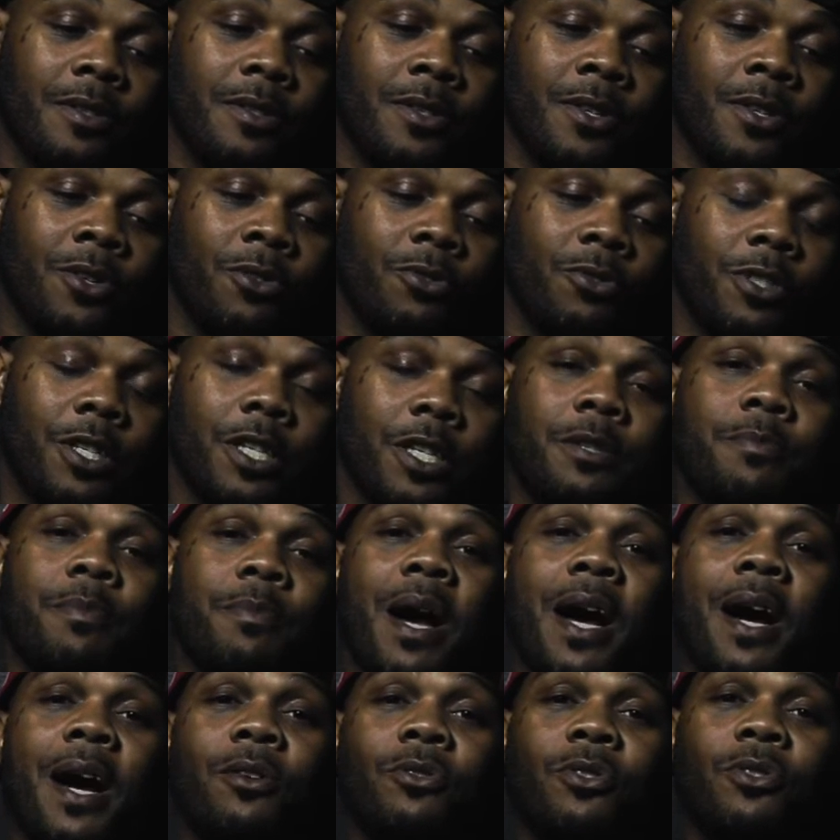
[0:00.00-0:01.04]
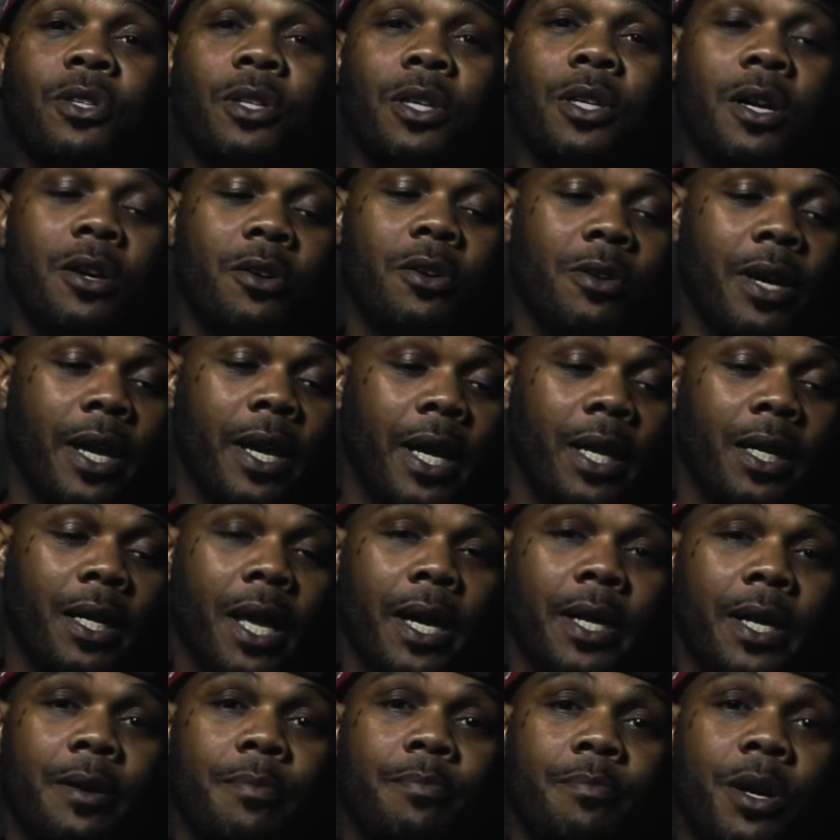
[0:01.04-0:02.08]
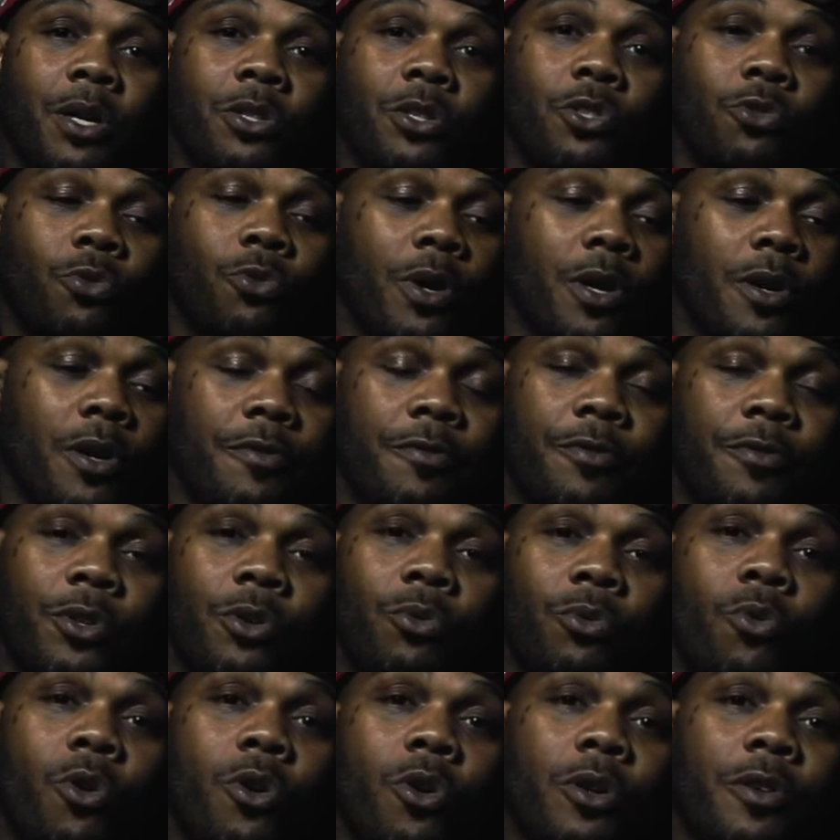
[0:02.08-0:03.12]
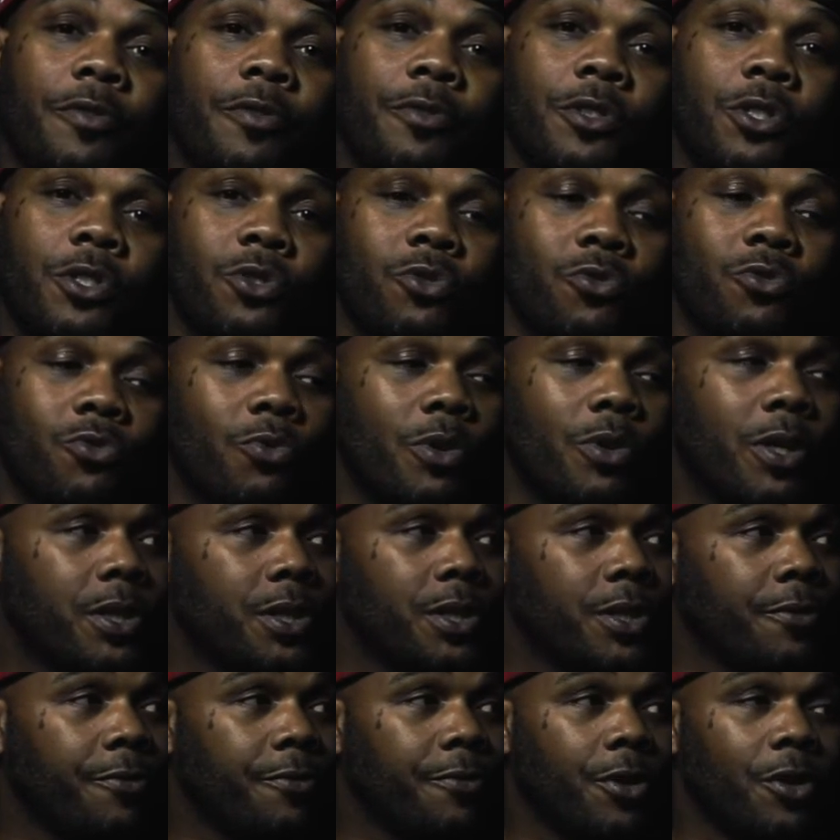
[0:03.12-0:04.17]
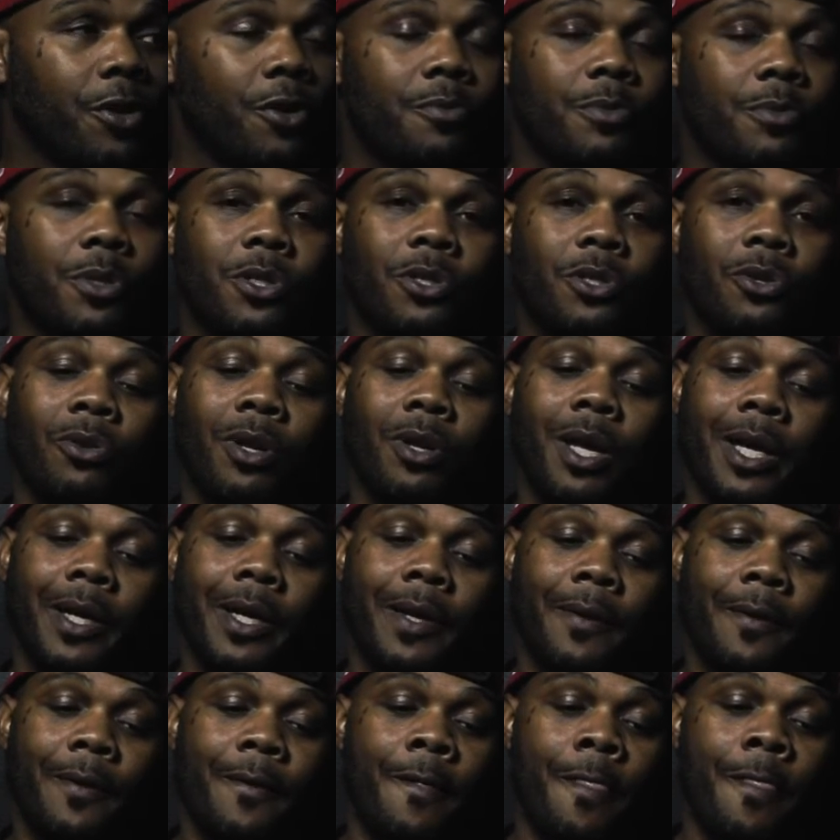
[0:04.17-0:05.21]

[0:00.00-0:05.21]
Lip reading: you know, just my house alone had like about 12 foot of water for 2 weeks, you feel me? So like,